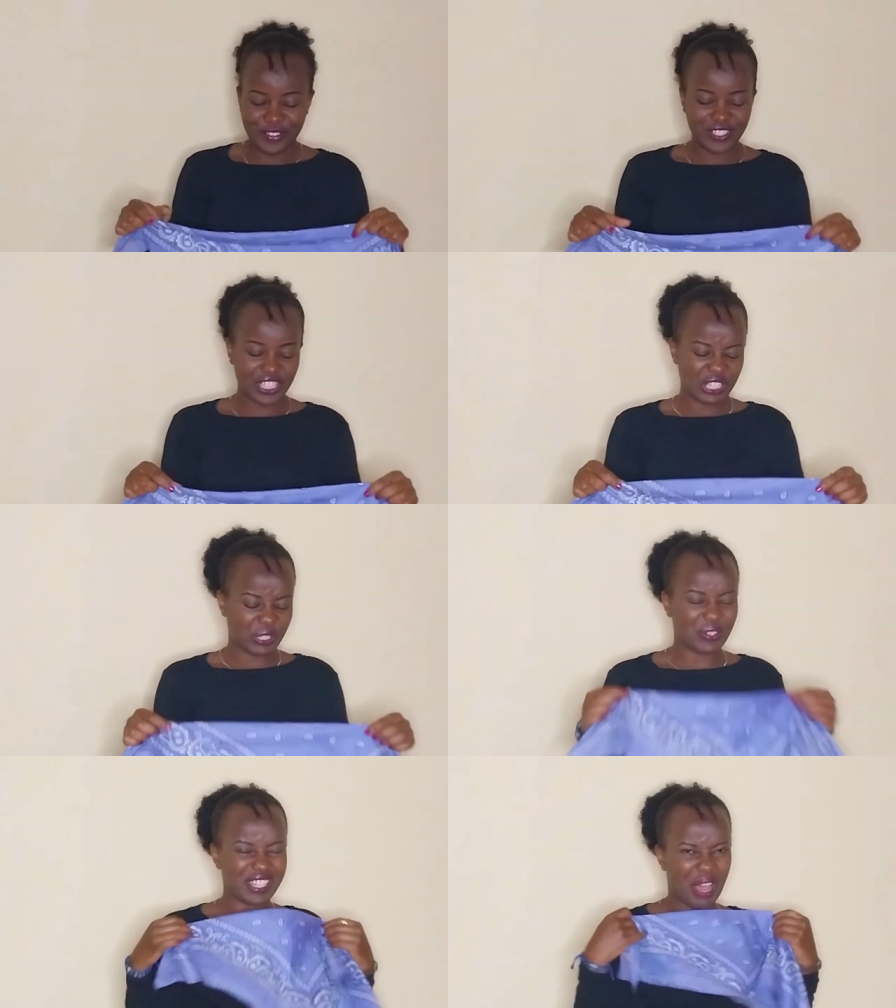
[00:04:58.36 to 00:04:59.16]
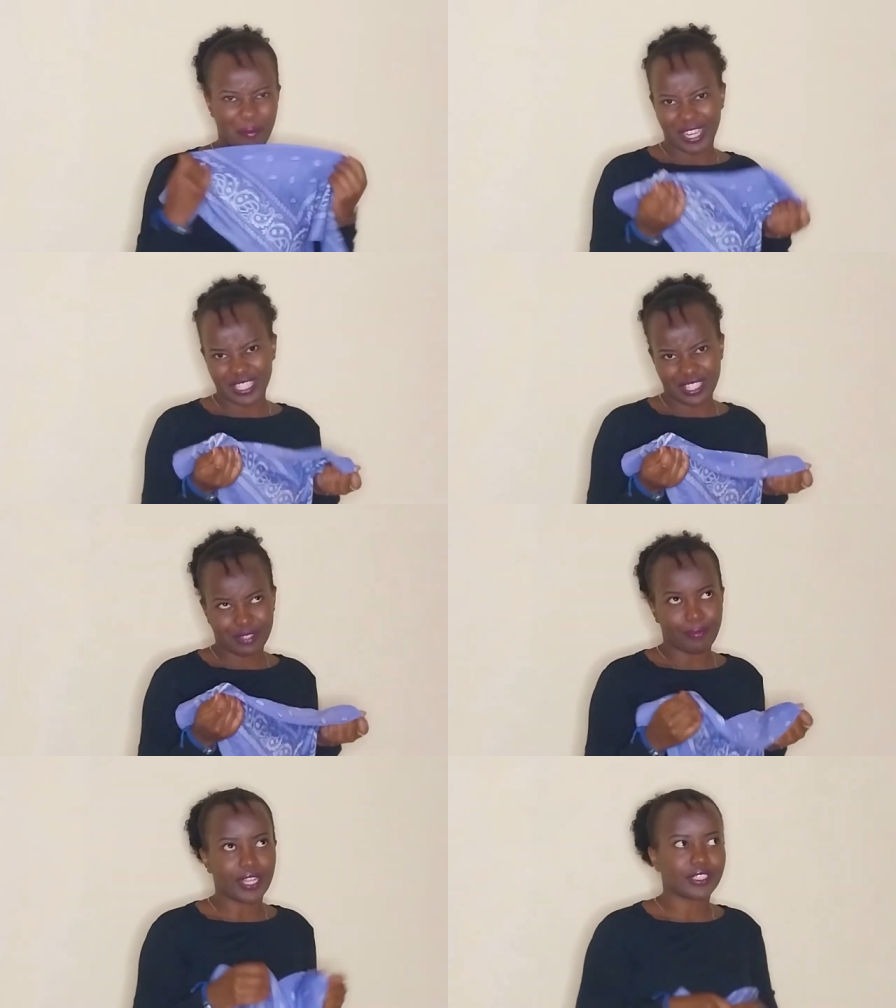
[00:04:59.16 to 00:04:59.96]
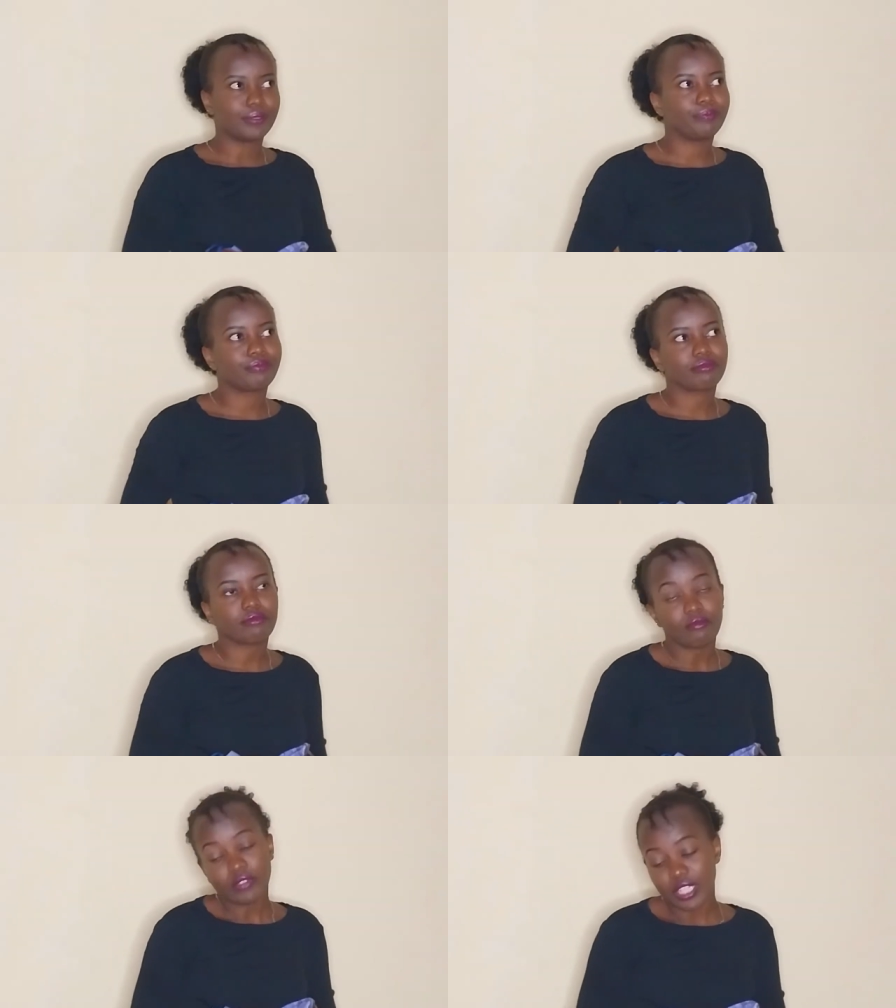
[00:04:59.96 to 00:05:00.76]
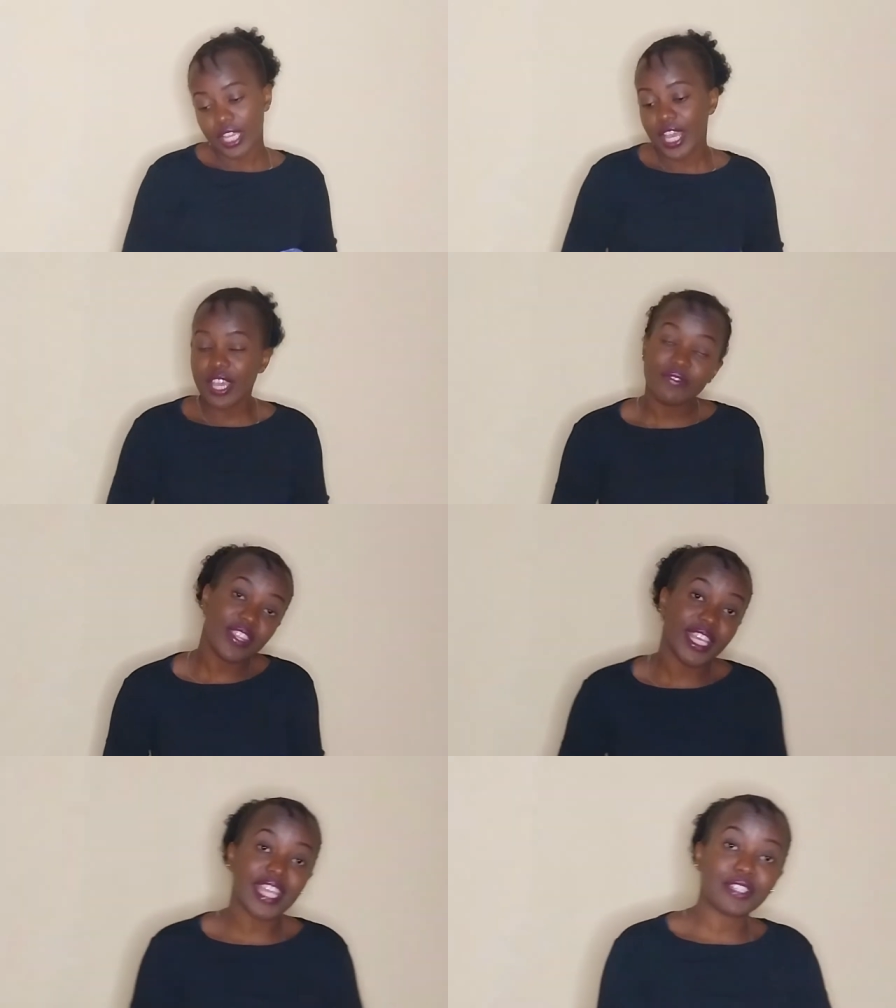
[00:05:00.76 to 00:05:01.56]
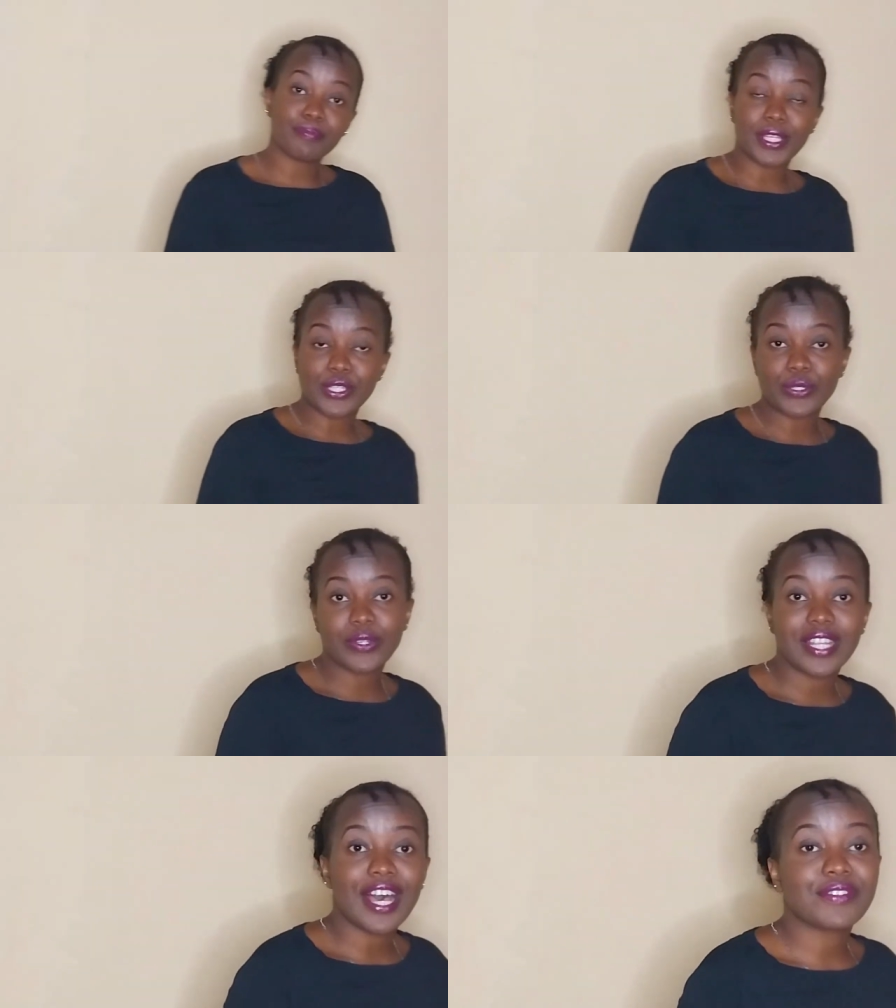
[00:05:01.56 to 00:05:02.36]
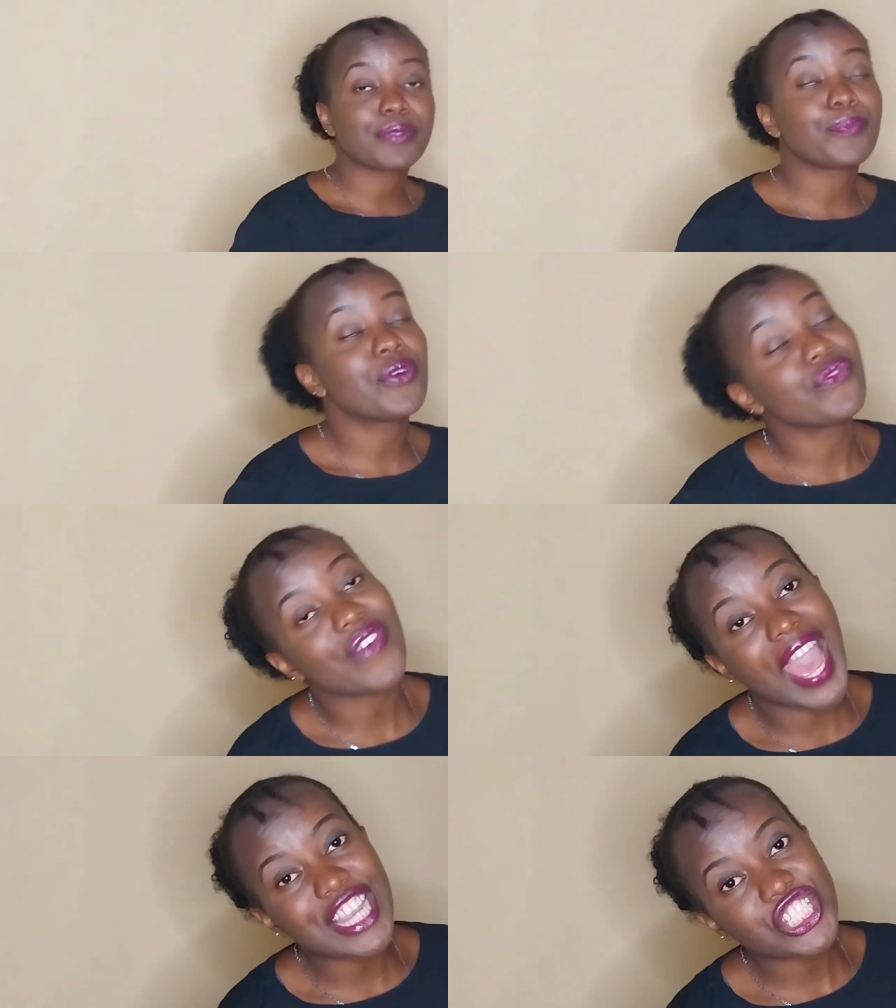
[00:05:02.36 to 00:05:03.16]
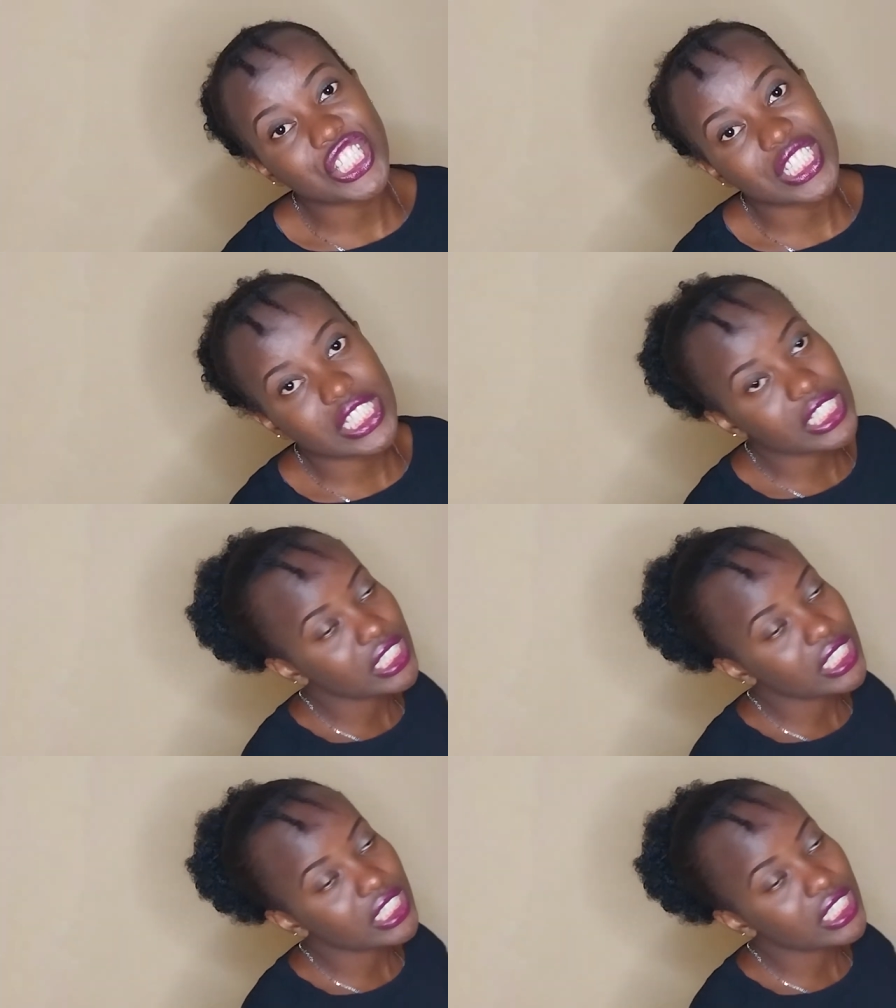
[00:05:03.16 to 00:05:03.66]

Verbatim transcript: which is not a must but if you're the kind of person who loves perfection